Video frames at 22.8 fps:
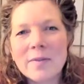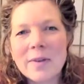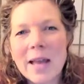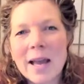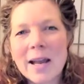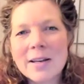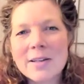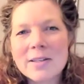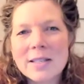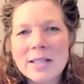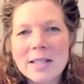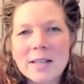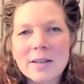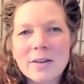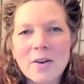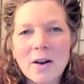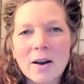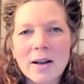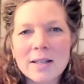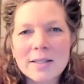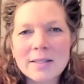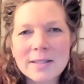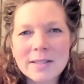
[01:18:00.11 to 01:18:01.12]
if we actually
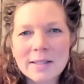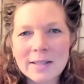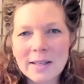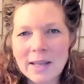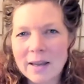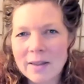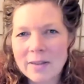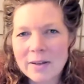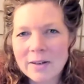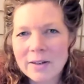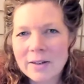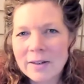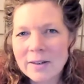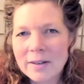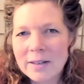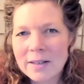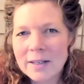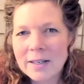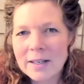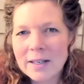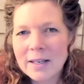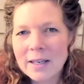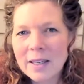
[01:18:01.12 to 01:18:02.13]
got together
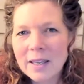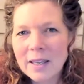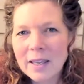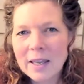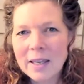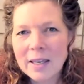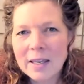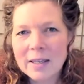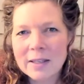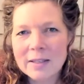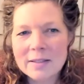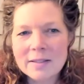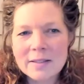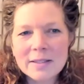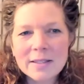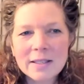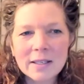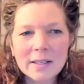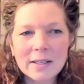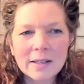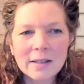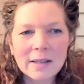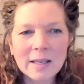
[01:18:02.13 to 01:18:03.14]
and
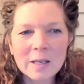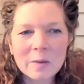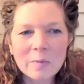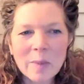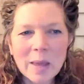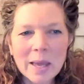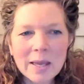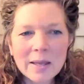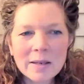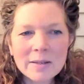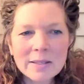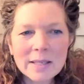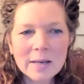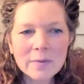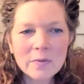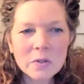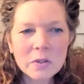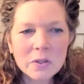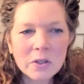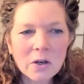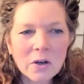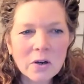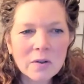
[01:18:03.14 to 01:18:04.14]
met
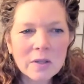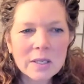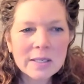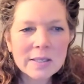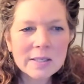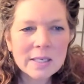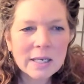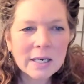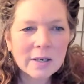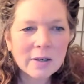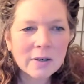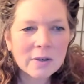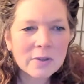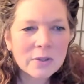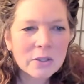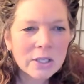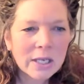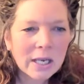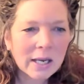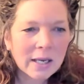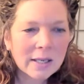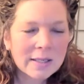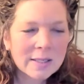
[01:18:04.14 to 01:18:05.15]
after all these tarot
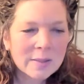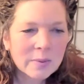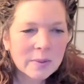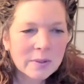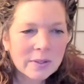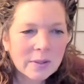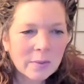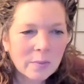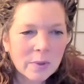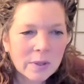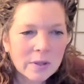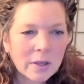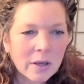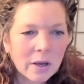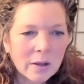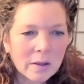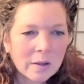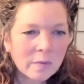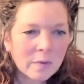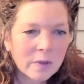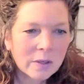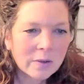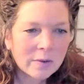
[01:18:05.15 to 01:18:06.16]
chats with
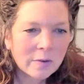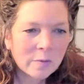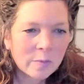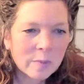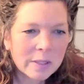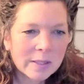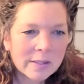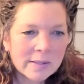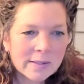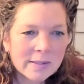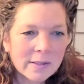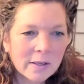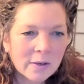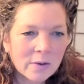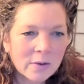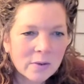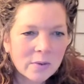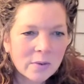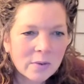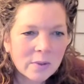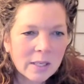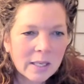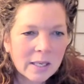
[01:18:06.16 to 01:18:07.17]
all of you? It would be
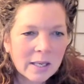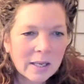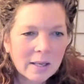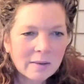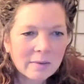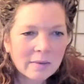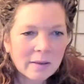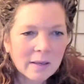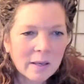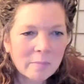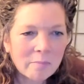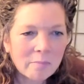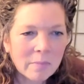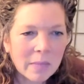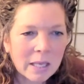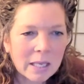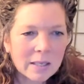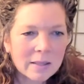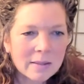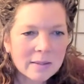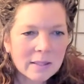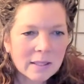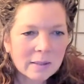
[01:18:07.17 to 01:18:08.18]
so
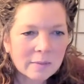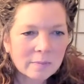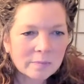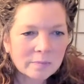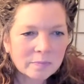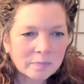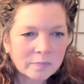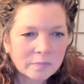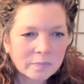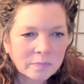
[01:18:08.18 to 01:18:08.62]
amazing.